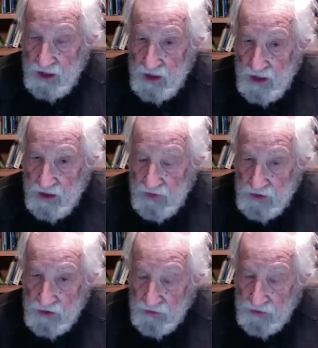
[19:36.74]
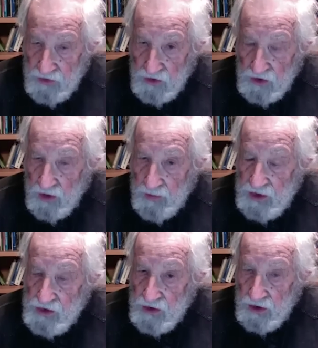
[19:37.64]
fossil fuel companies
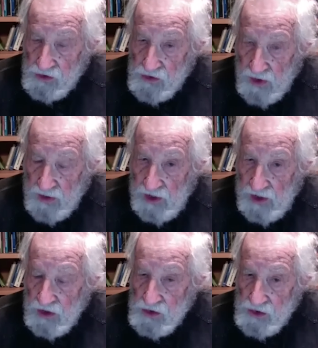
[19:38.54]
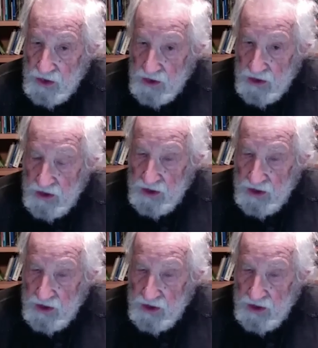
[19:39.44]
are extremely concerned